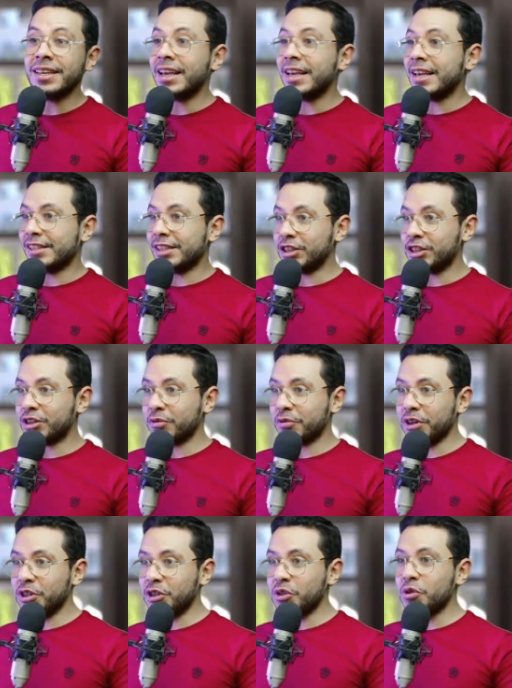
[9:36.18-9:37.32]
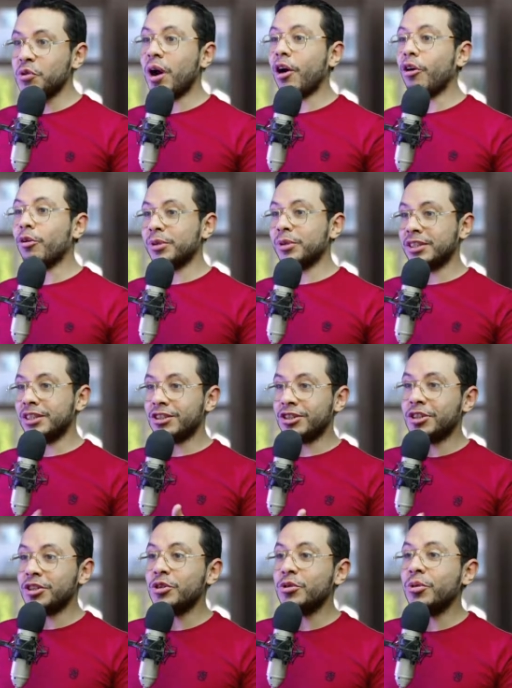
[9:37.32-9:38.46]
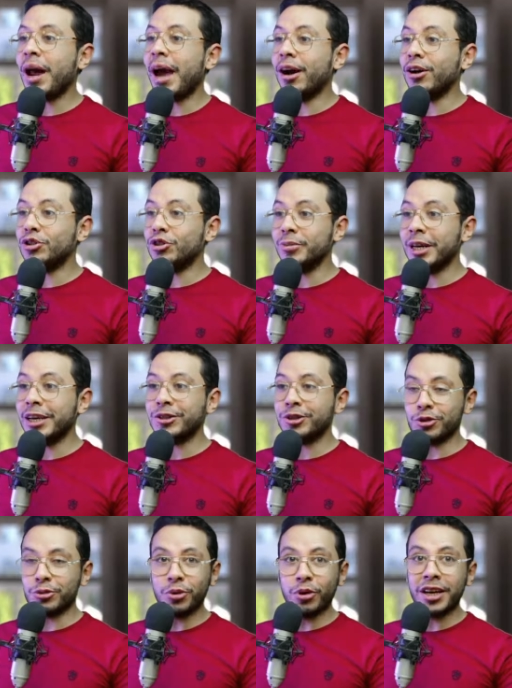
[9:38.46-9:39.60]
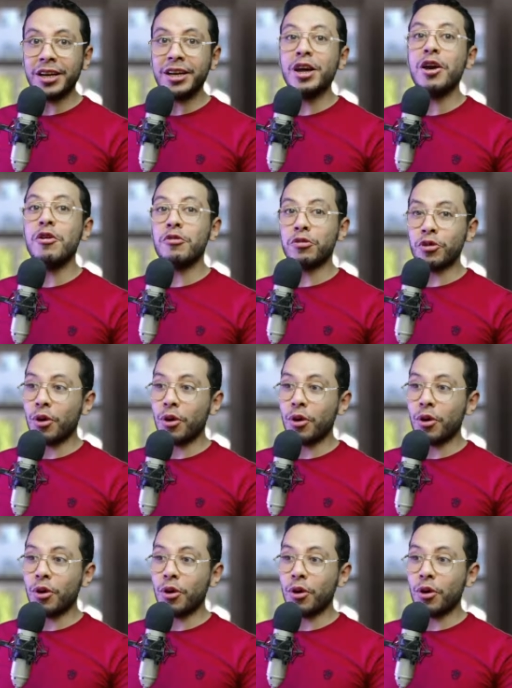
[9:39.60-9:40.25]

this video I will be teaching you how to make your booking from